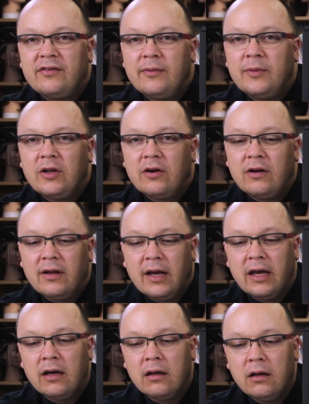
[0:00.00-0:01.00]

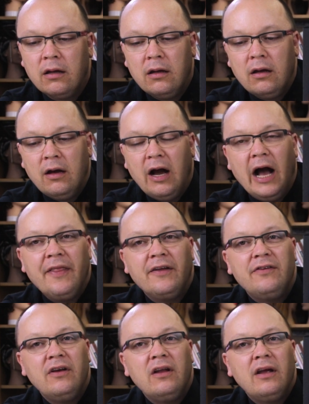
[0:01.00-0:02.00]
similarly, and the
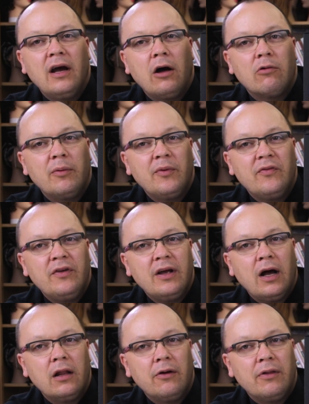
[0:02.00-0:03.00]
DDL removed
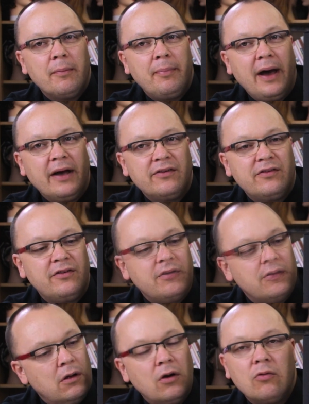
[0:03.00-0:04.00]
yellow the best.
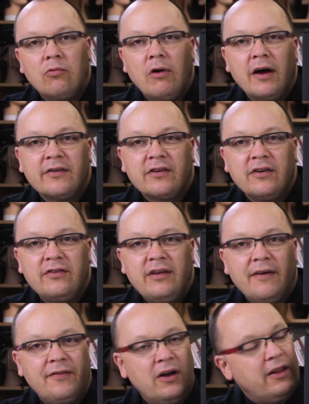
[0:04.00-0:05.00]
Rusk is
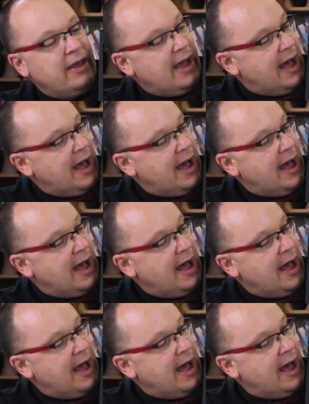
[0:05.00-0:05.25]
definitely